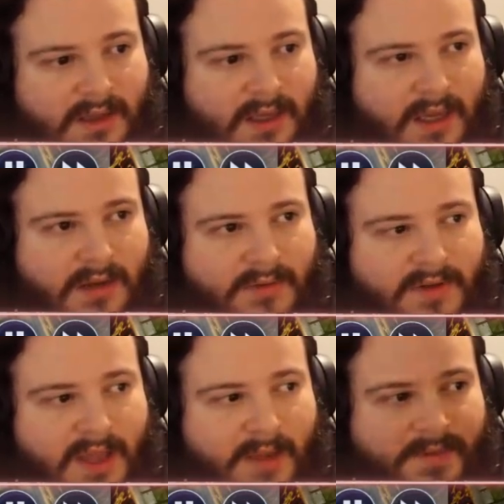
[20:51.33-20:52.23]
And we
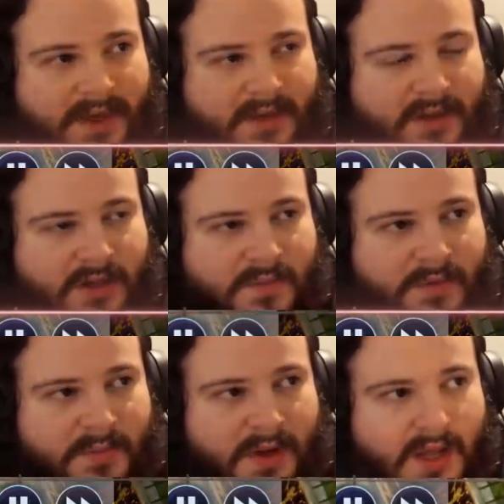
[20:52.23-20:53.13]
top deck
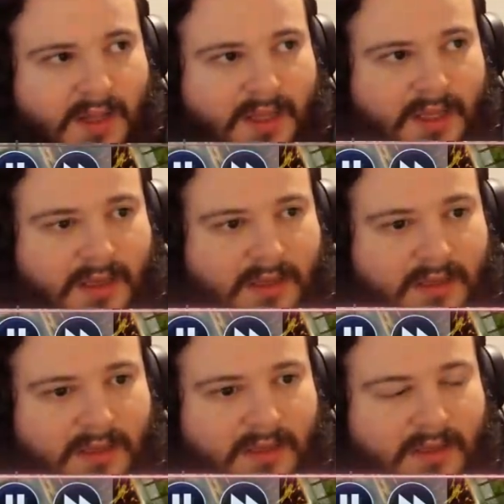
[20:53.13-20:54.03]
Super Poly,
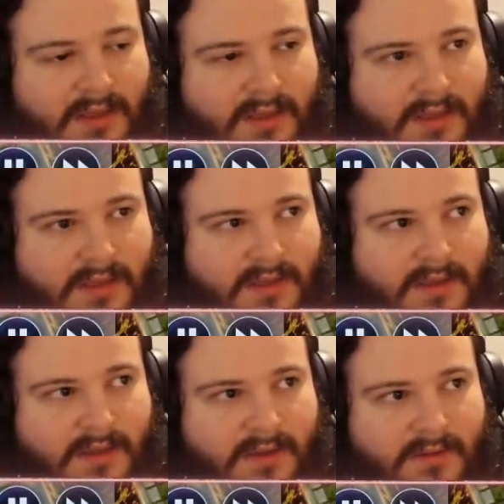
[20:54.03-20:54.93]

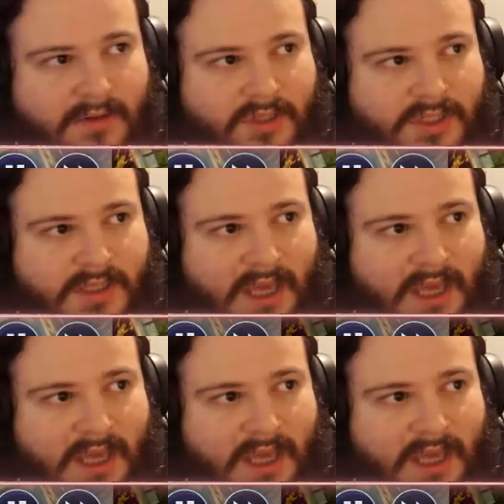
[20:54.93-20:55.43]
which is